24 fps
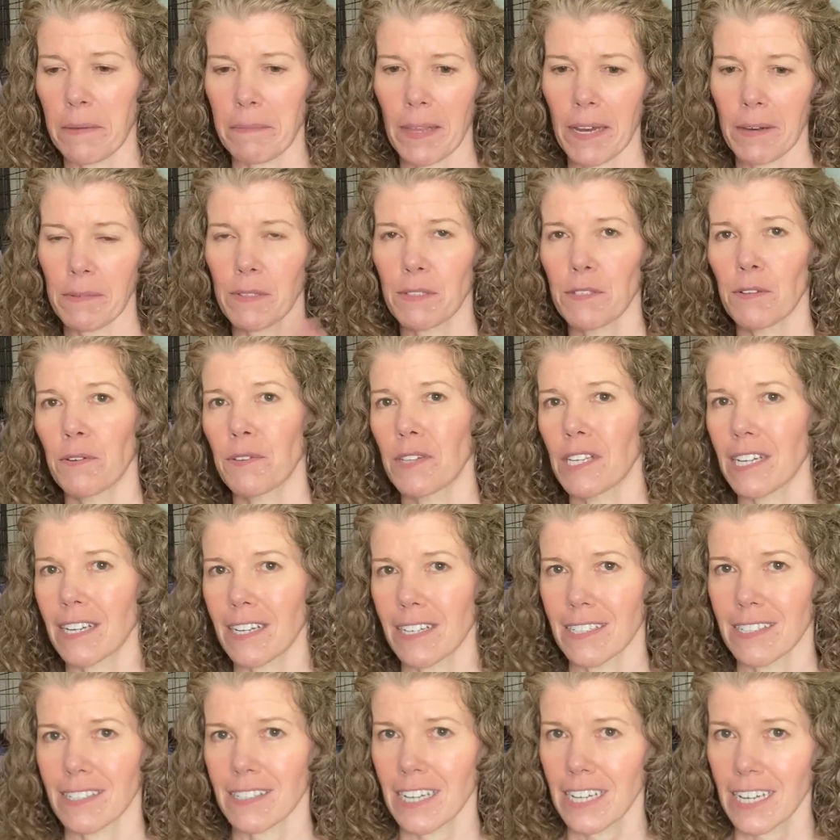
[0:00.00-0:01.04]
That was only
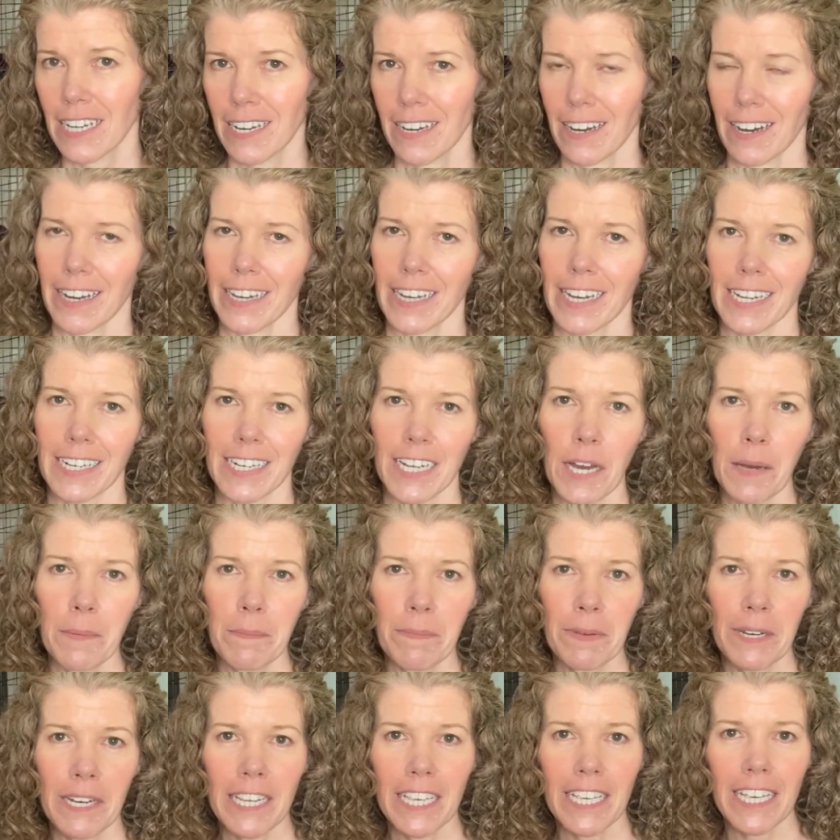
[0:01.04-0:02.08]
because I had
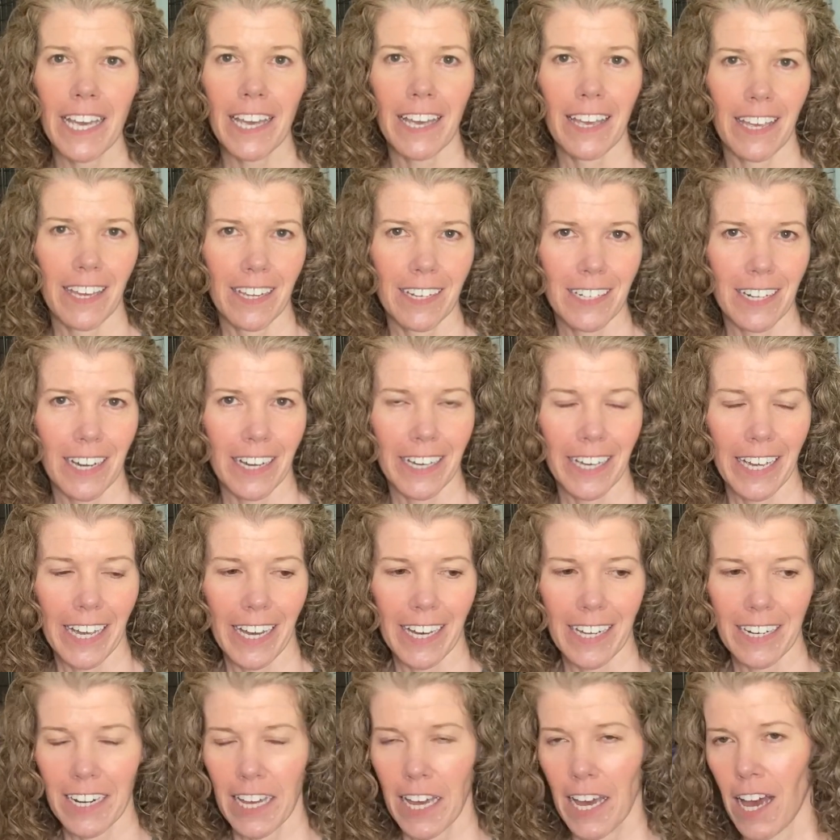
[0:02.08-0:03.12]
company and I had